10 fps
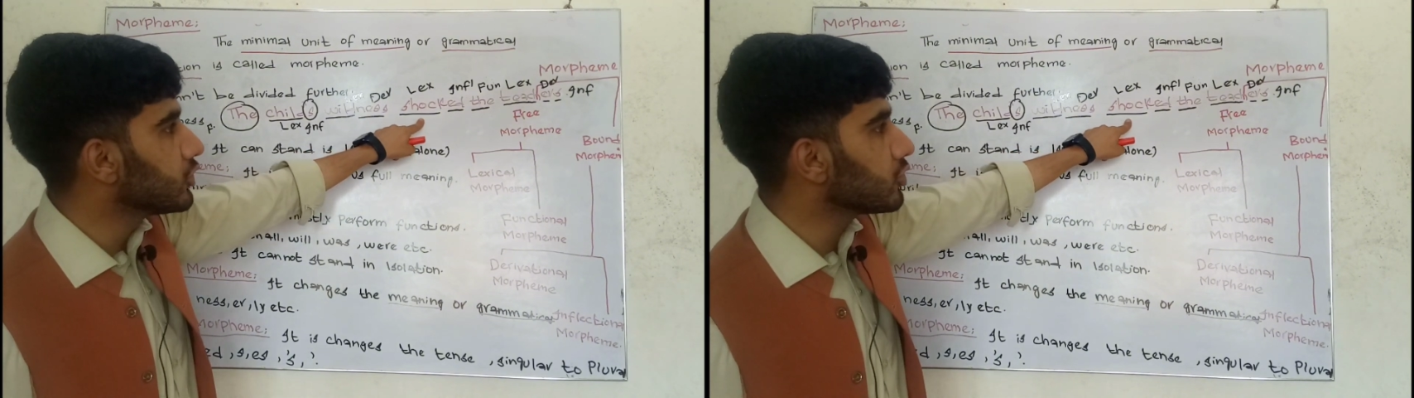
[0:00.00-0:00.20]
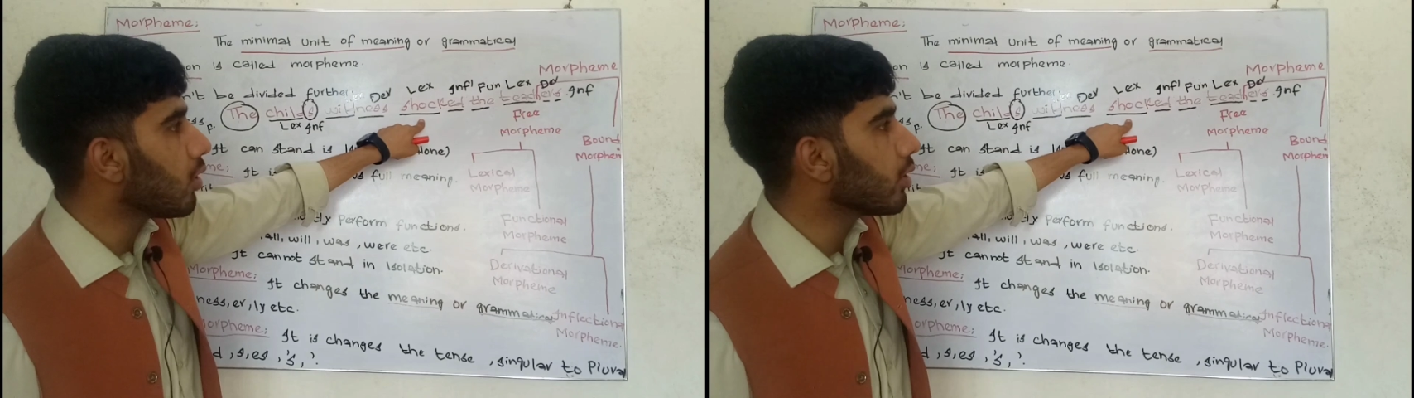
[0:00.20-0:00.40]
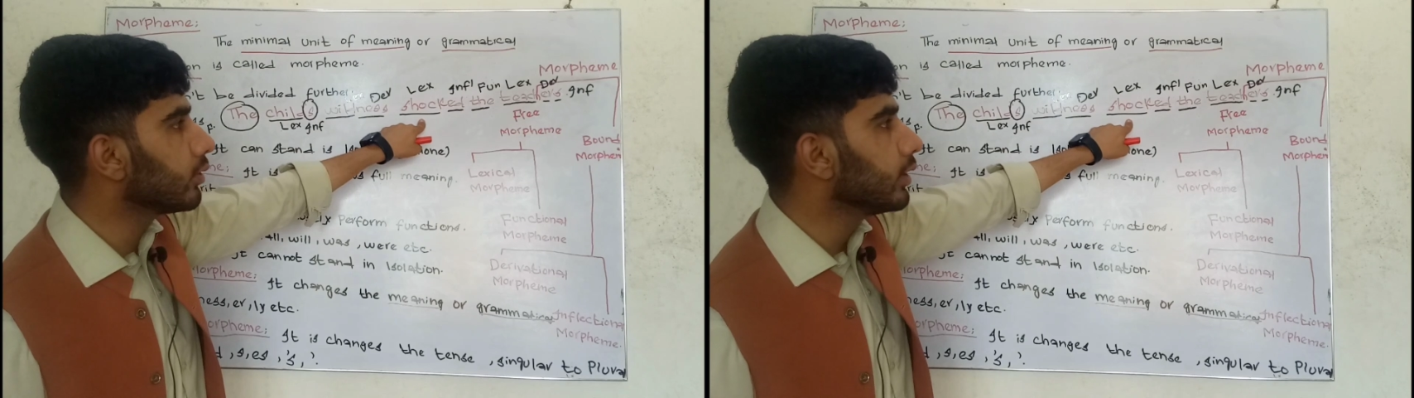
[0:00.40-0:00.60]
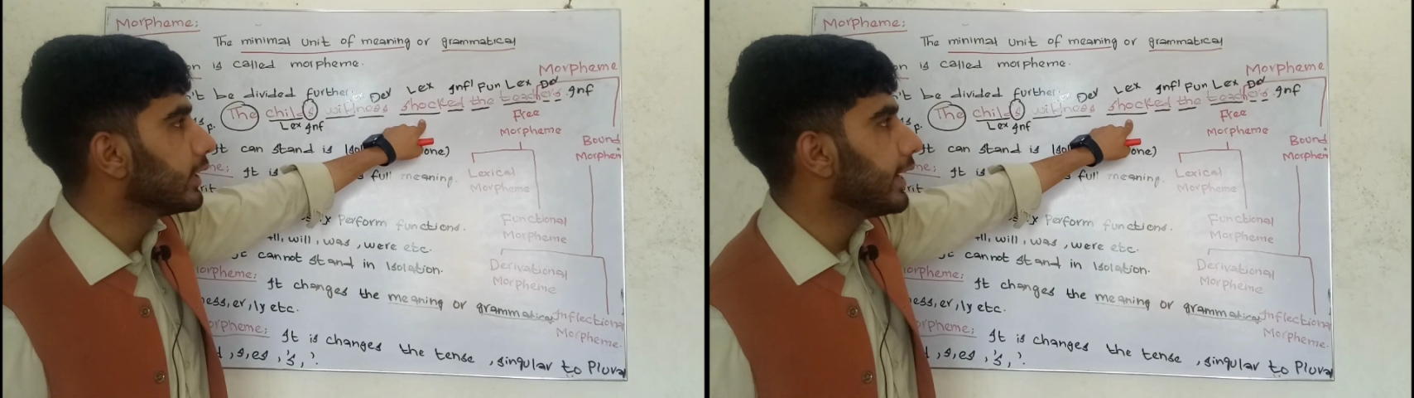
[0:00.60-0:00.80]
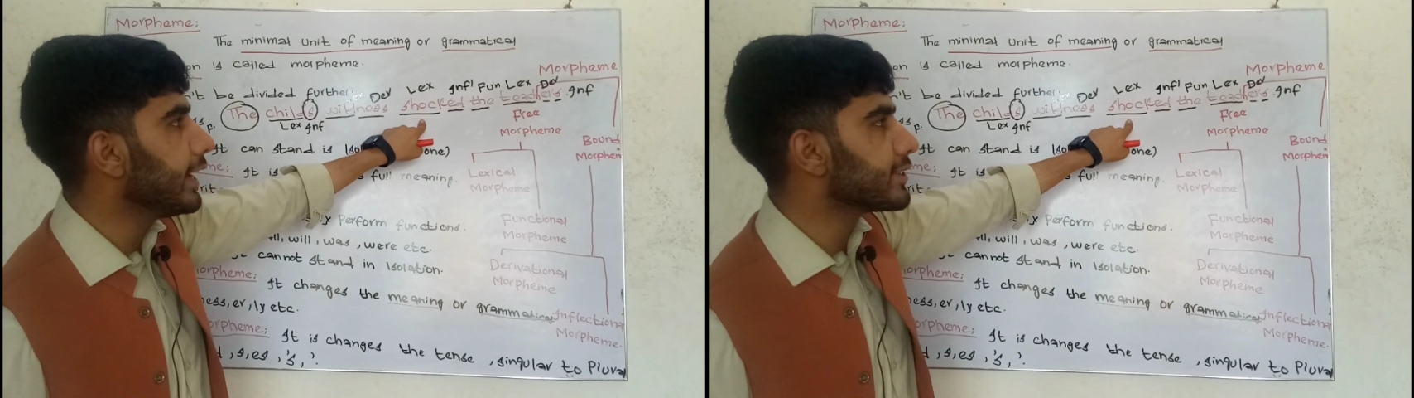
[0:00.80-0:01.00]
Shocked,
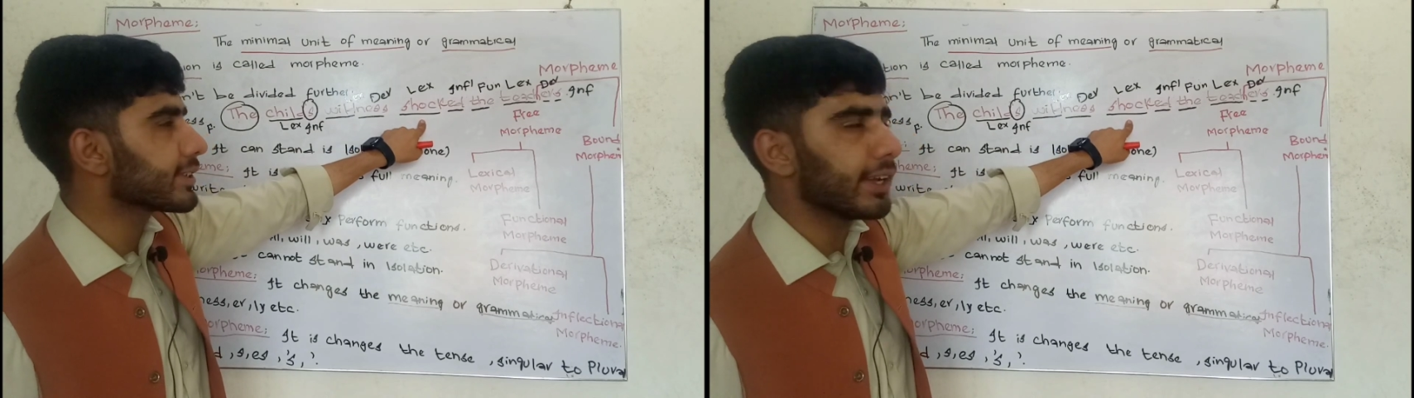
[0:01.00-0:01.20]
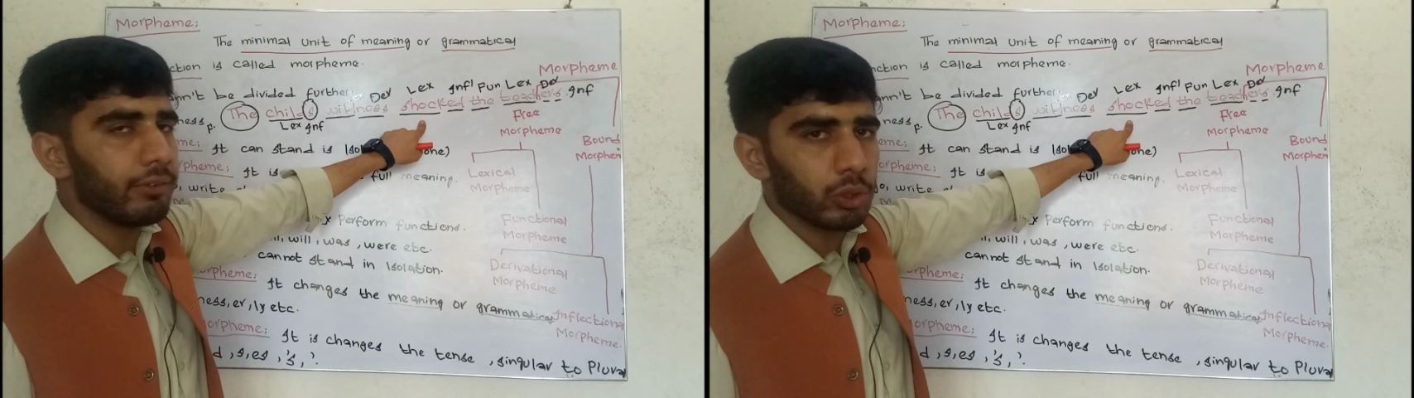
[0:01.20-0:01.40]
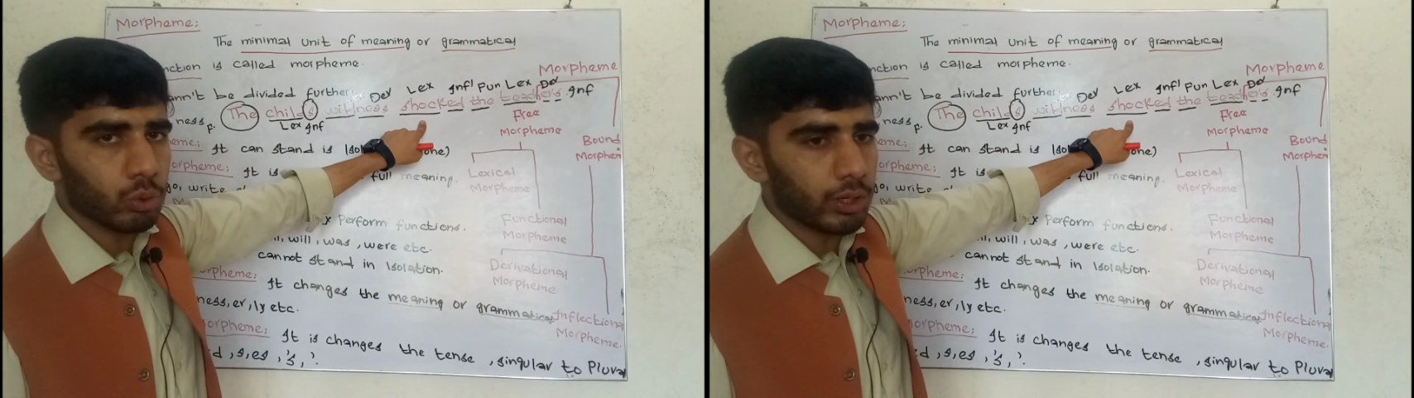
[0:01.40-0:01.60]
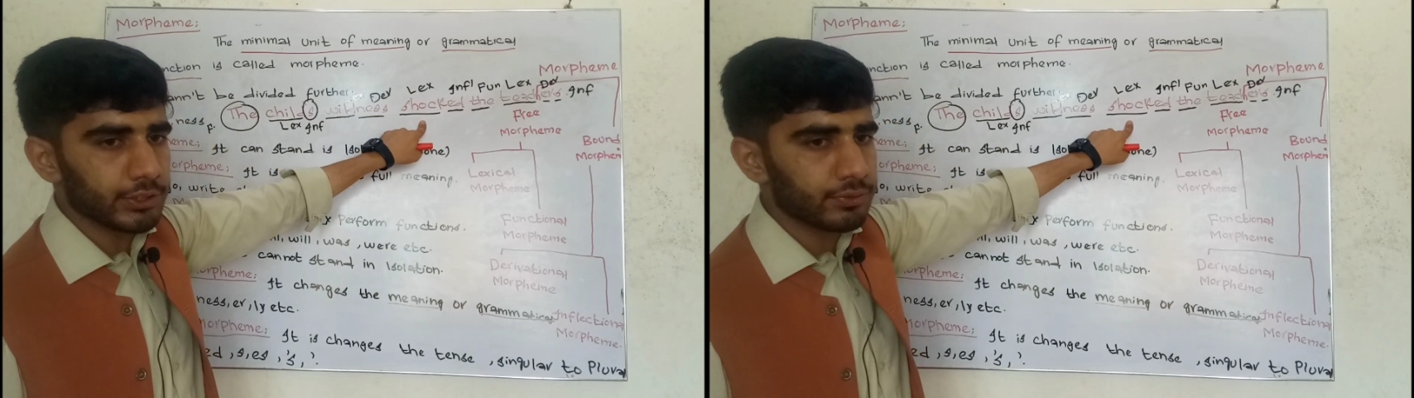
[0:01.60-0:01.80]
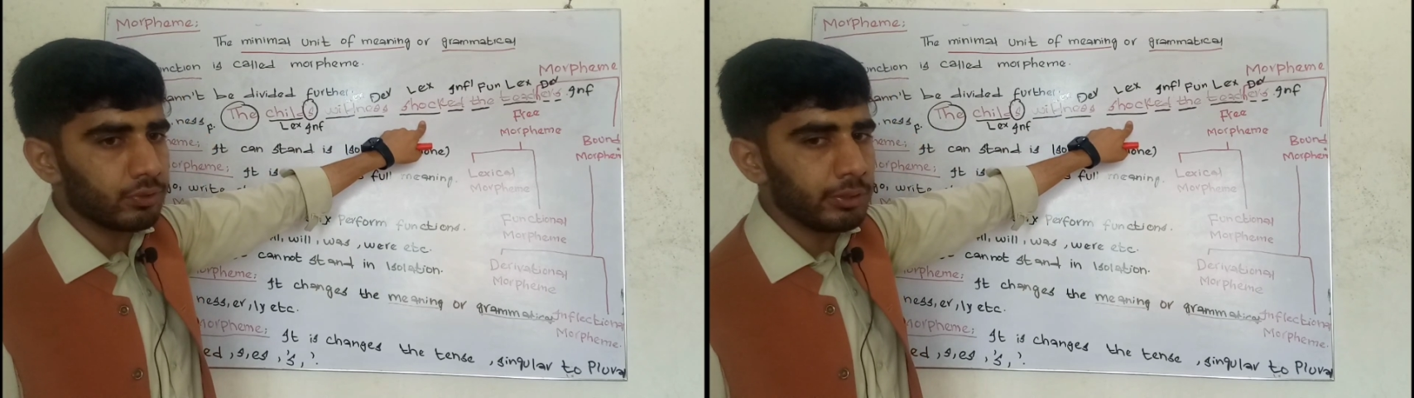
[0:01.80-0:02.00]
it's giving to
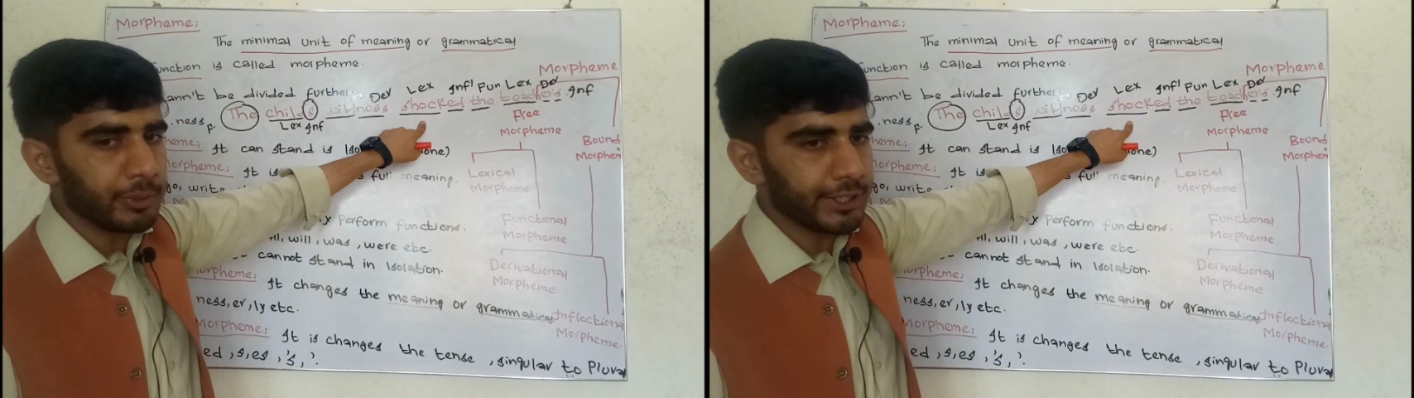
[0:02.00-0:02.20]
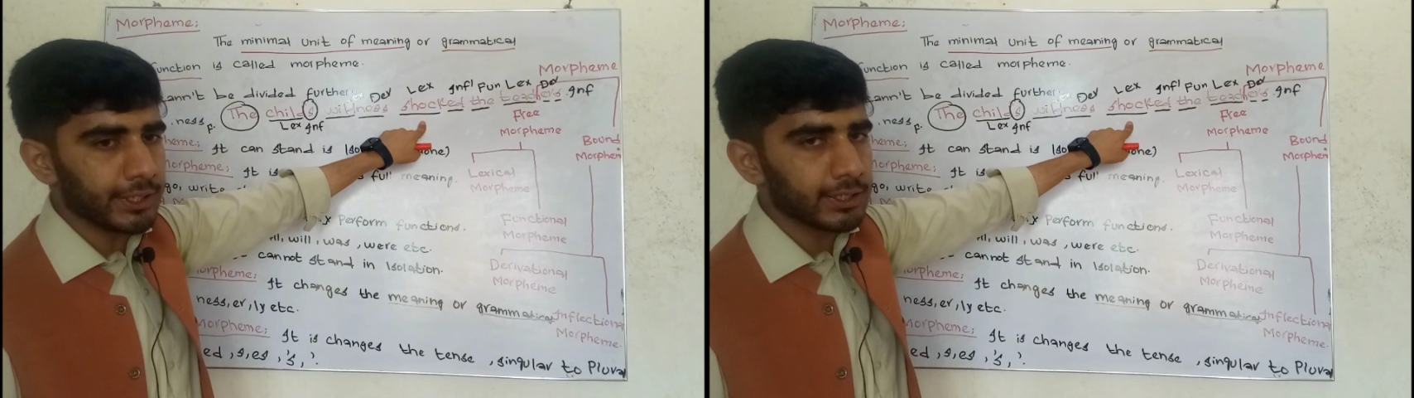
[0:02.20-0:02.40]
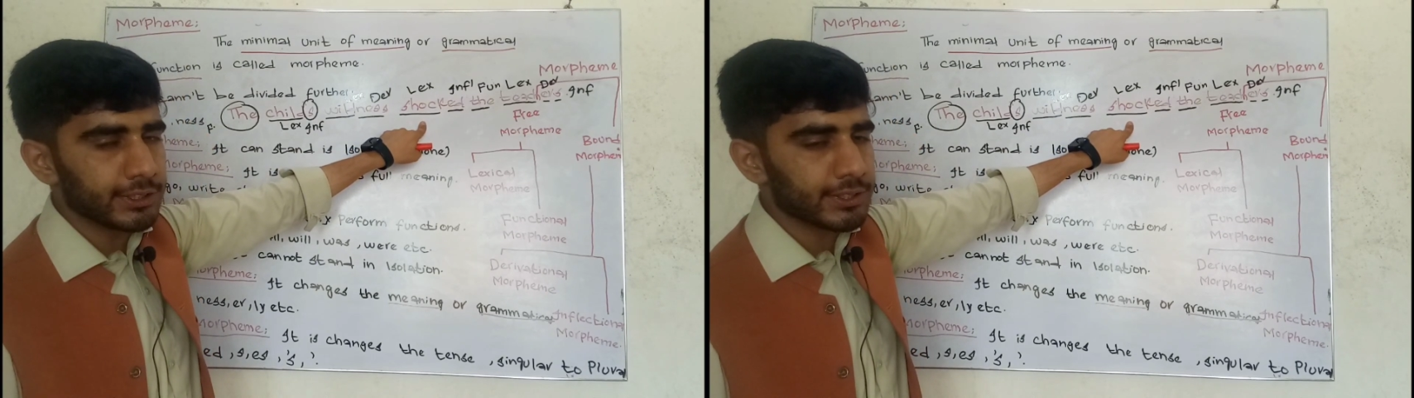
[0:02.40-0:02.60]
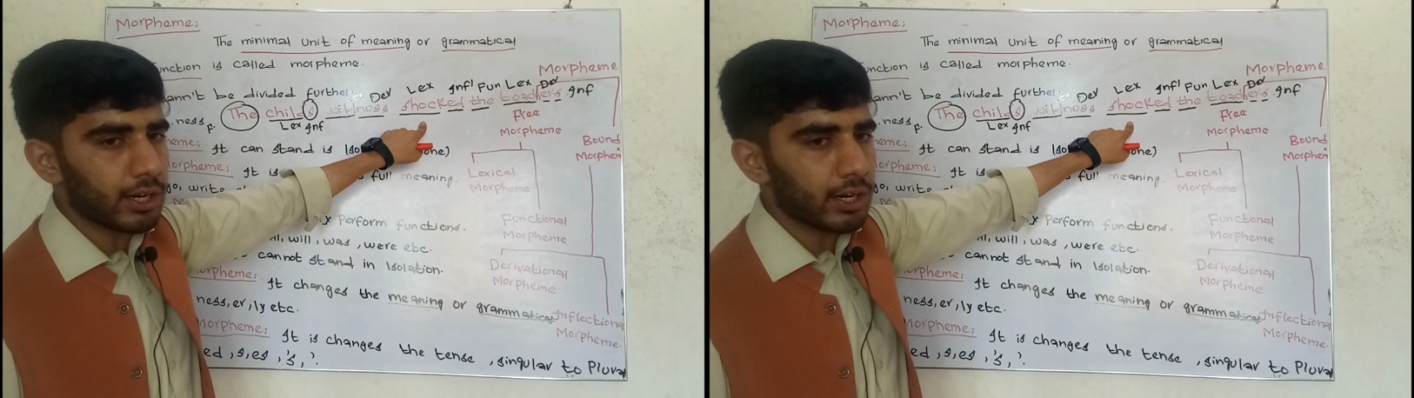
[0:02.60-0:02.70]
us full meaning.